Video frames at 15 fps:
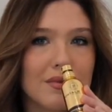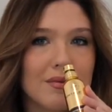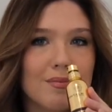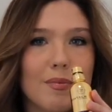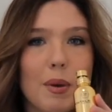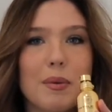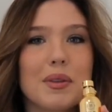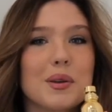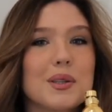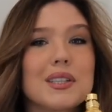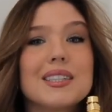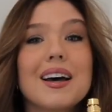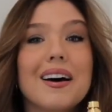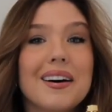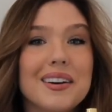maybe there's a
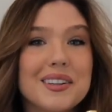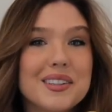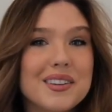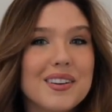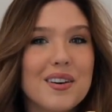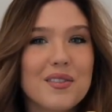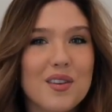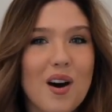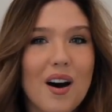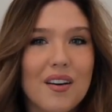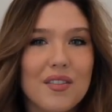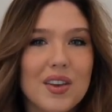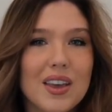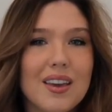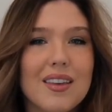touch of
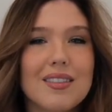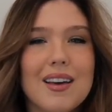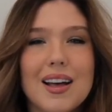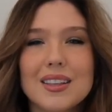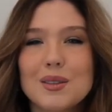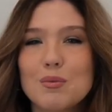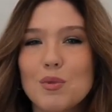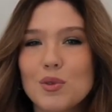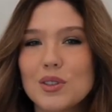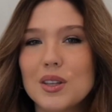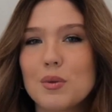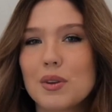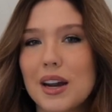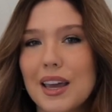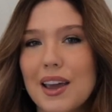coffee, and that's
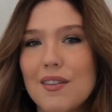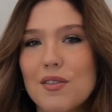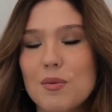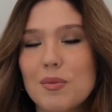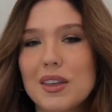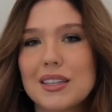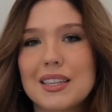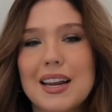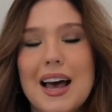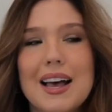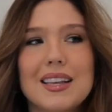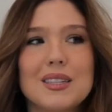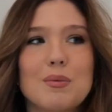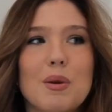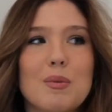mostly what I get from this. It
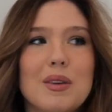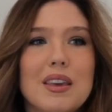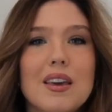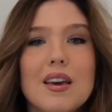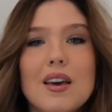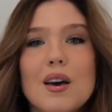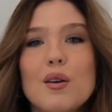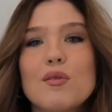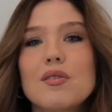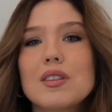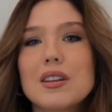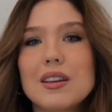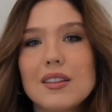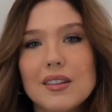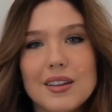has maybe
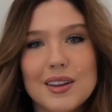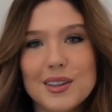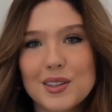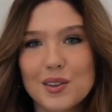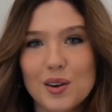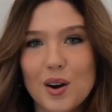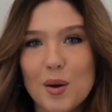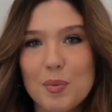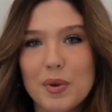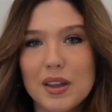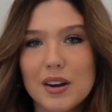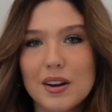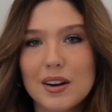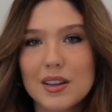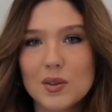vanilla syrup in
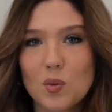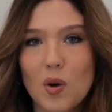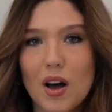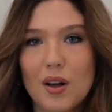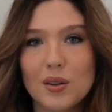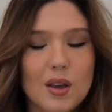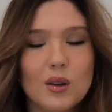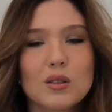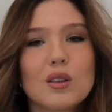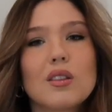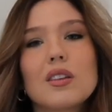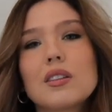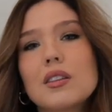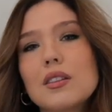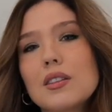it as well. So
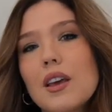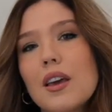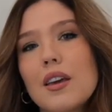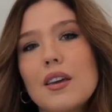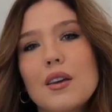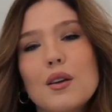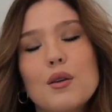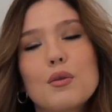this is a